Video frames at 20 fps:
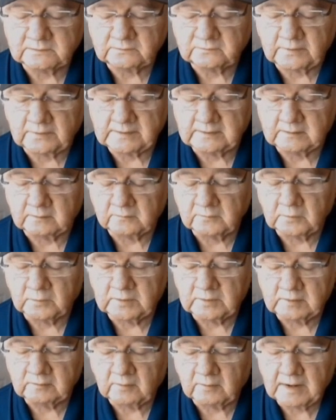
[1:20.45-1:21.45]
and trainer
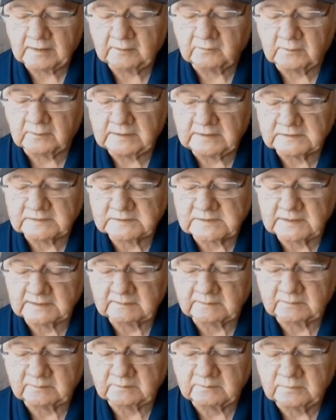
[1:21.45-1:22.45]
Rudy Rodriguez
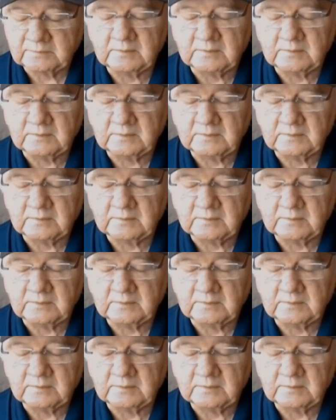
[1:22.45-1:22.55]
sent